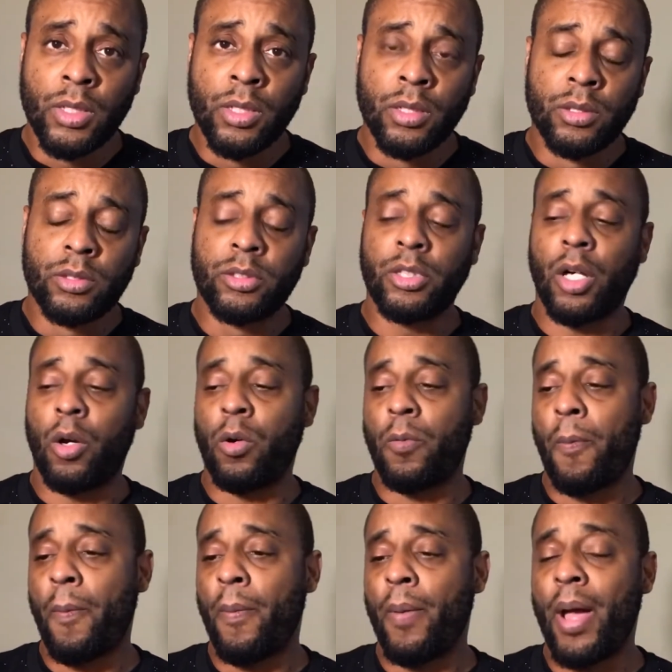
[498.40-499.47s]
So
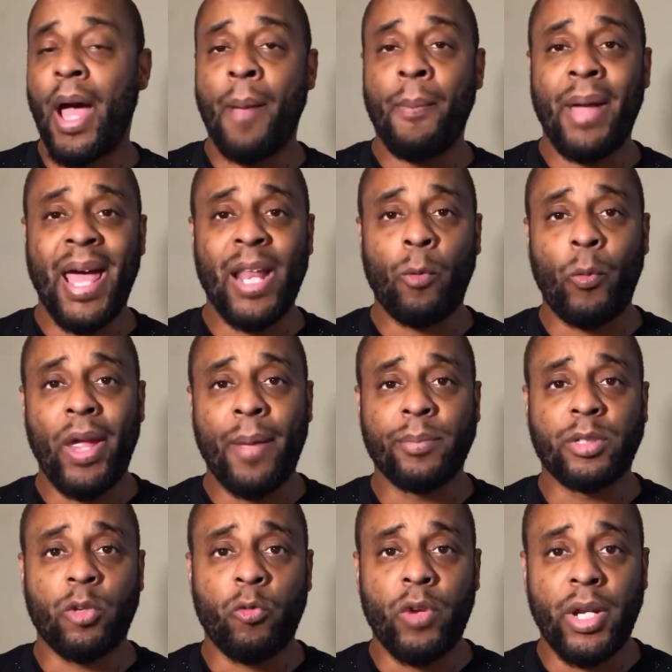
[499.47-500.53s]
I'm Allan Reallionaire, the
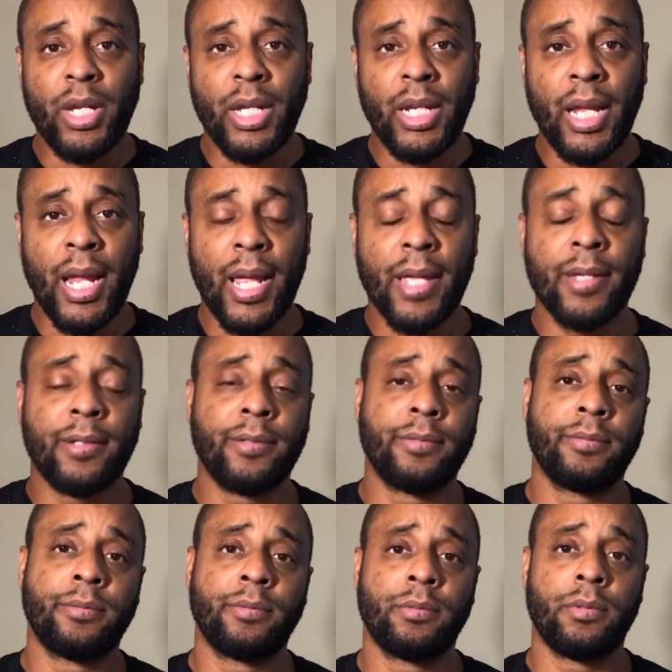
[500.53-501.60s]

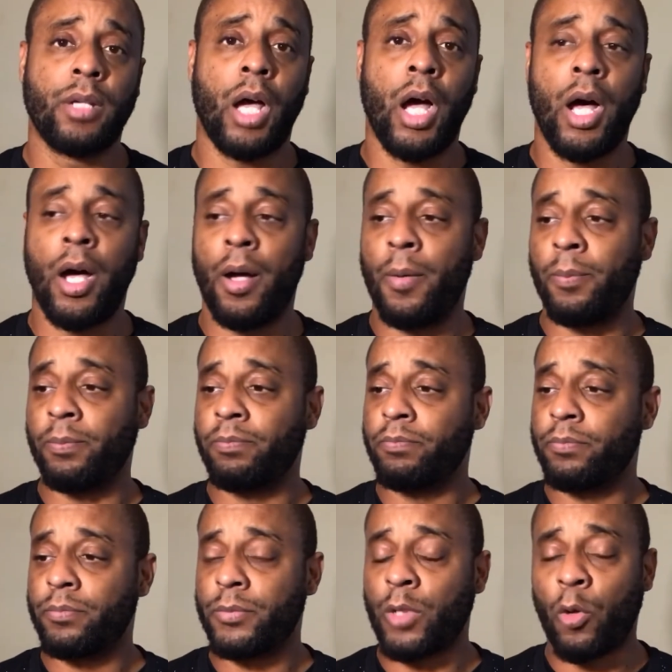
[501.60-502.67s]
Reallionaire.
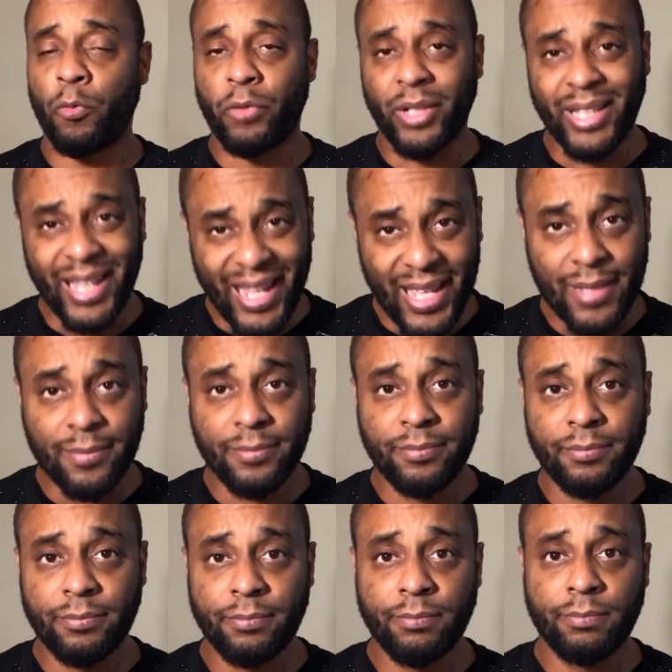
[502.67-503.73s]
Don't forget,
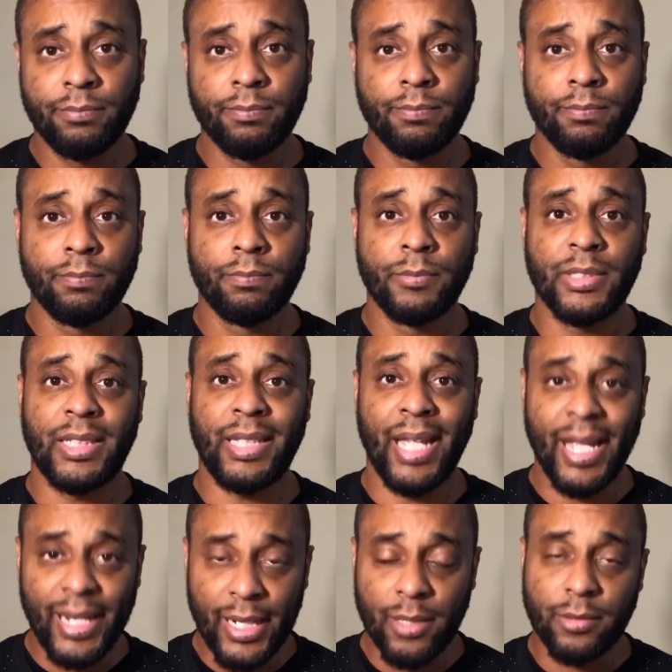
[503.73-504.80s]

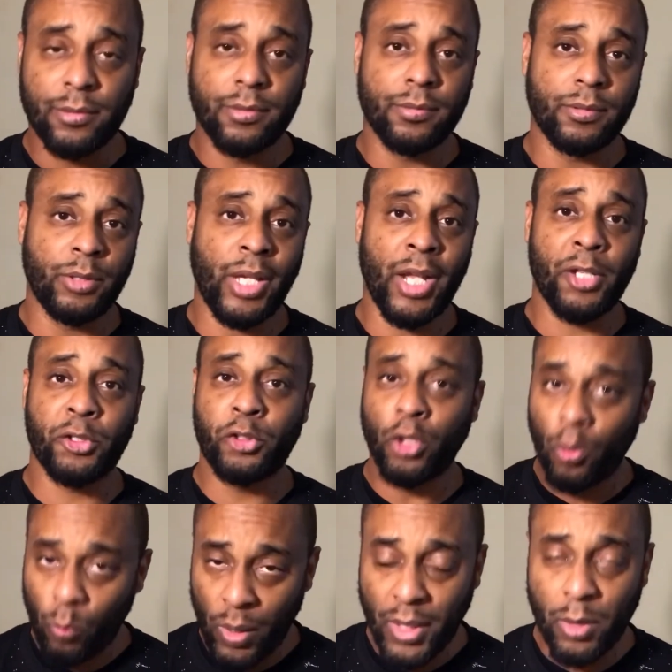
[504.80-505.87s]
ladies, you got a short
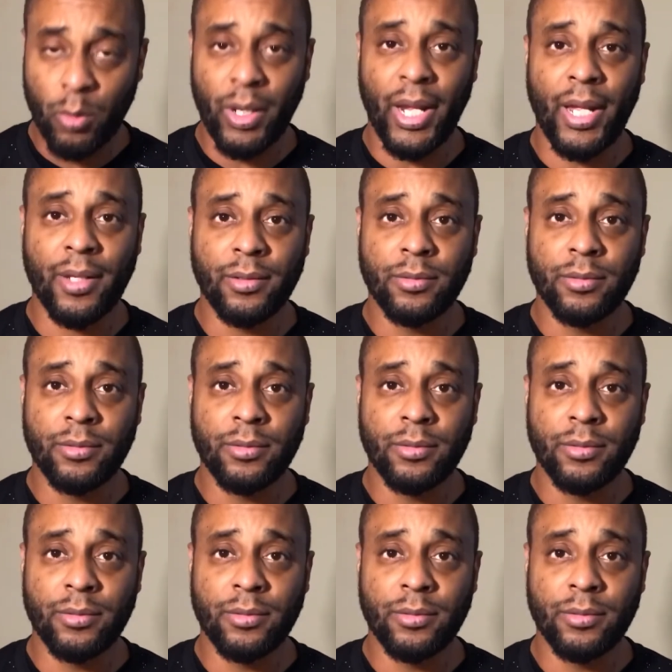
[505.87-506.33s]
window there.